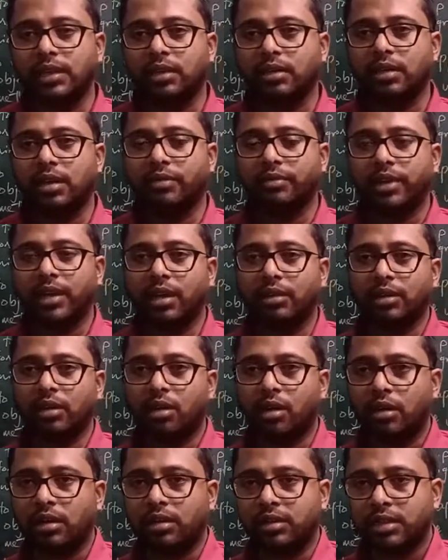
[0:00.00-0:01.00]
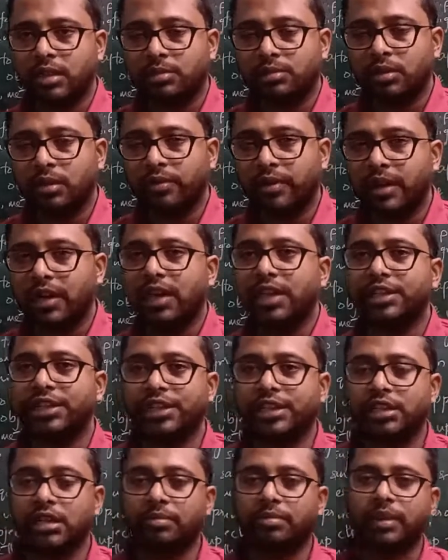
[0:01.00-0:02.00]
Okay, we have the concepts of
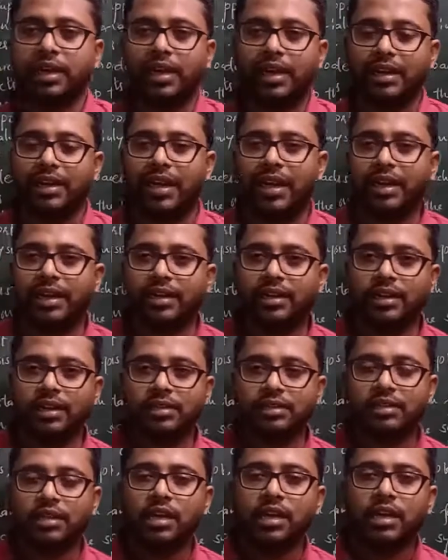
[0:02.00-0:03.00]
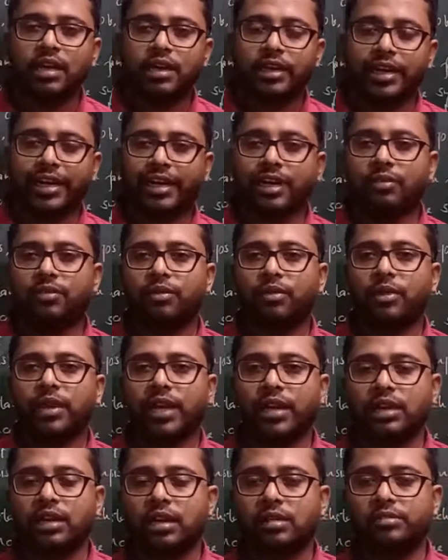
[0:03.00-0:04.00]
relationship, inheritance, data flow
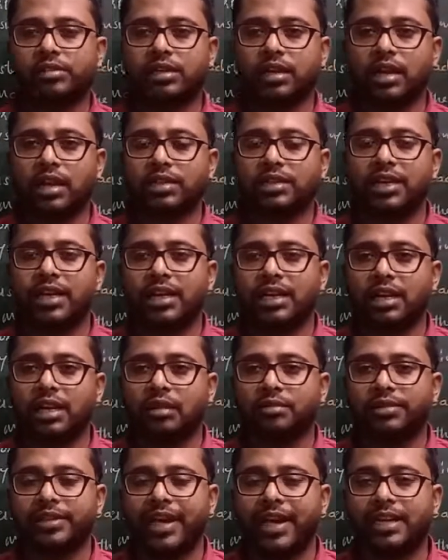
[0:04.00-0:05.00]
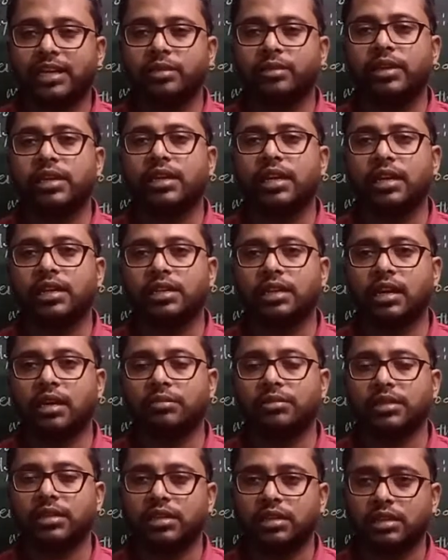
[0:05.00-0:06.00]
diagrams, class diagrams, activity
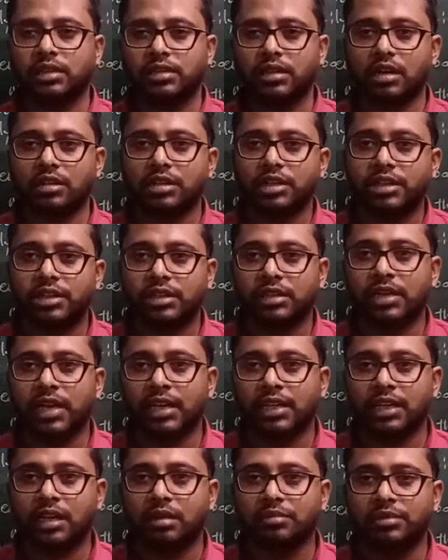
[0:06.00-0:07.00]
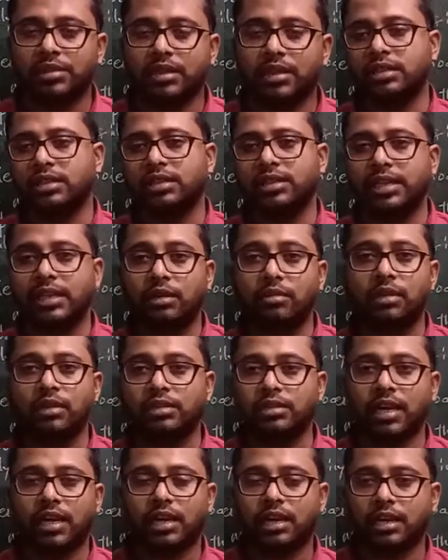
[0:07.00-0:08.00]
diagrams, transition diagrams,
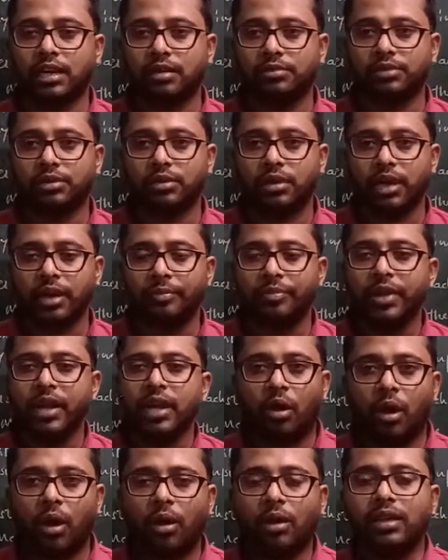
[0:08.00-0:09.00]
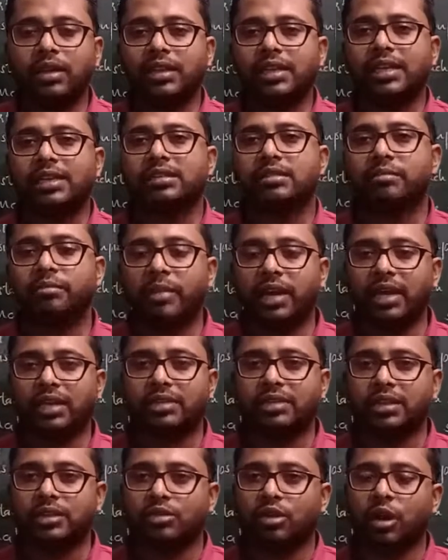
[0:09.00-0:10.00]
sequence diagrams. Okay, all this
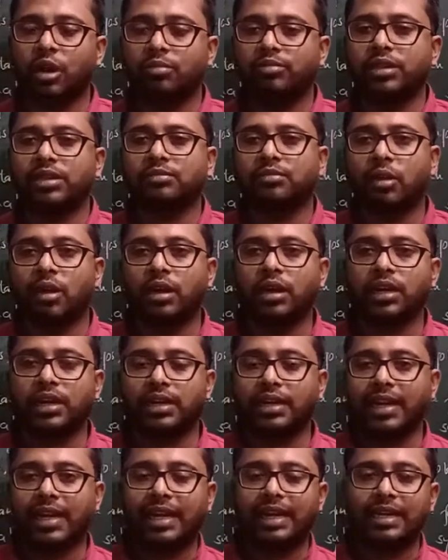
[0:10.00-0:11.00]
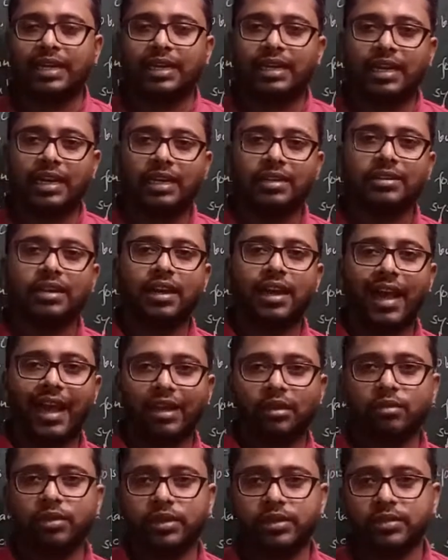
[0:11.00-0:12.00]
makes this object modeling technique is a
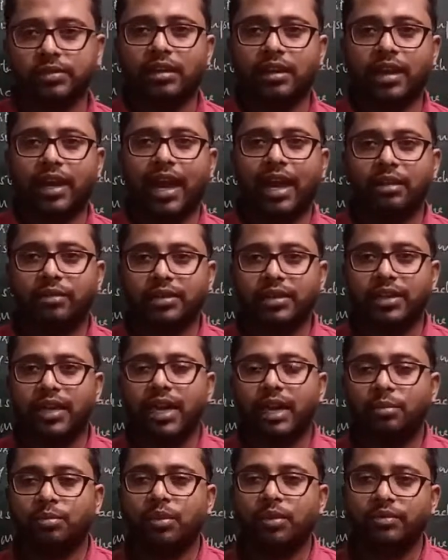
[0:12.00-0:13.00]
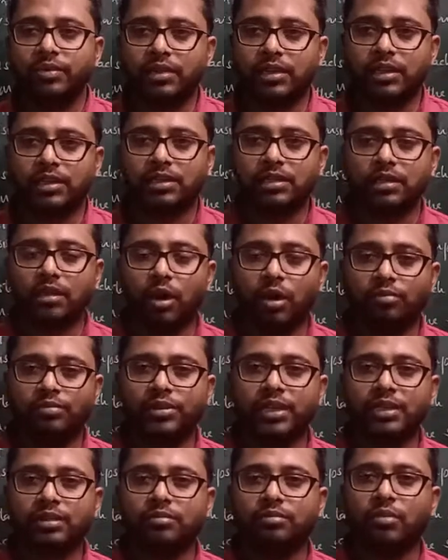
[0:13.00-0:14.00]
language, and with the help of this
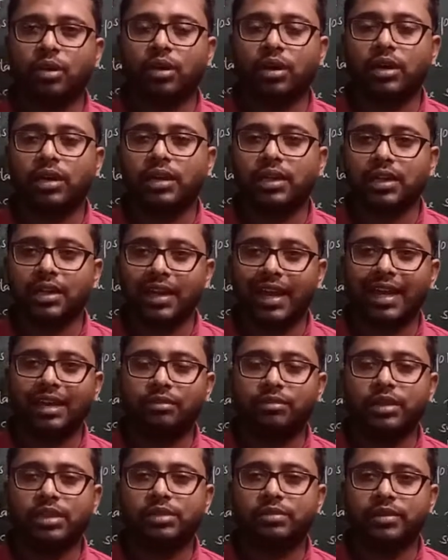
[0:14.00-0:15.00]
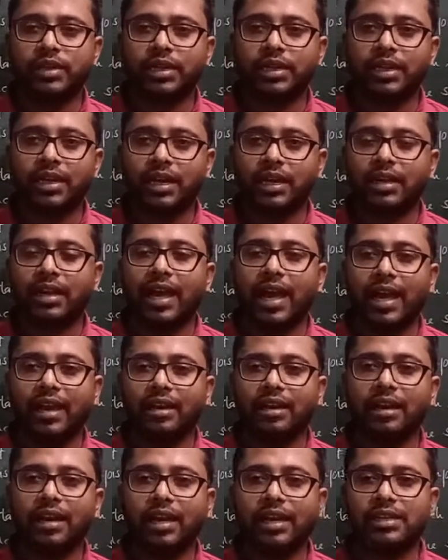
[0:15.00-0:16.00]
object modeling language we can
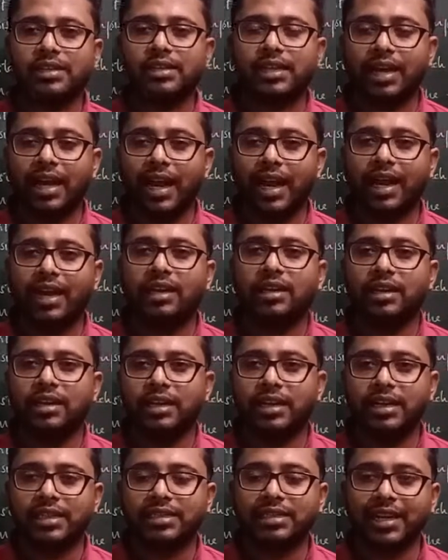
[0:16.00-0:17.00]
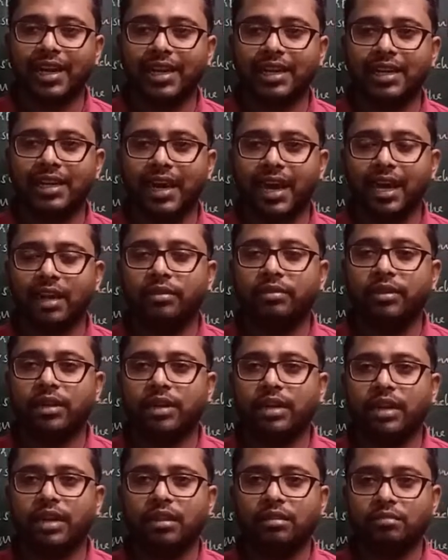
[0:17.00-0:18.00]
analyze and design, and we
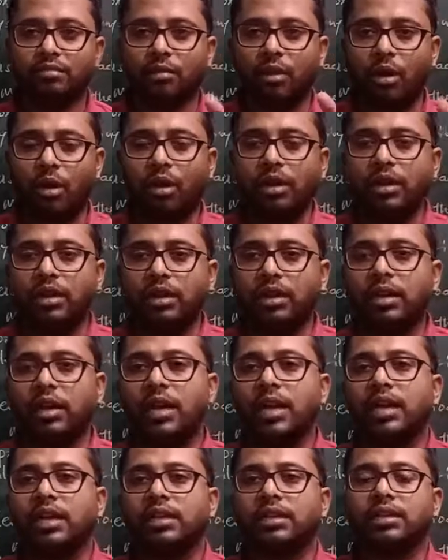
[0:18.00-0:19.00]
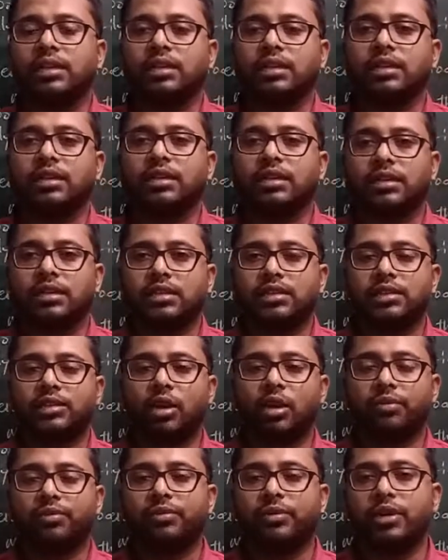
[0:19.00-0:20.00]
can model the
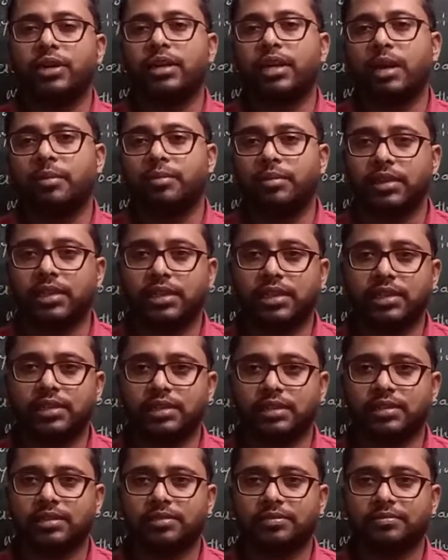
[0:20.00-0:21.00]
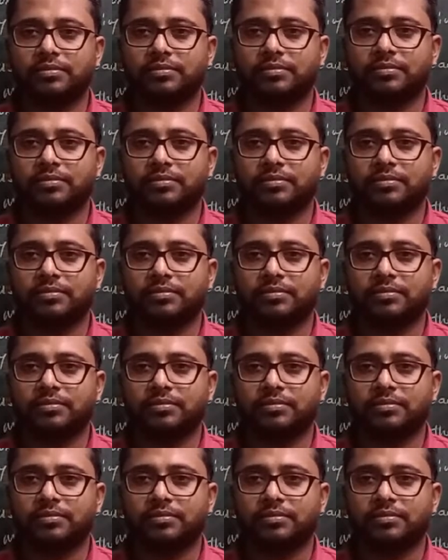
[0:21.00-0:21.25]
software applications.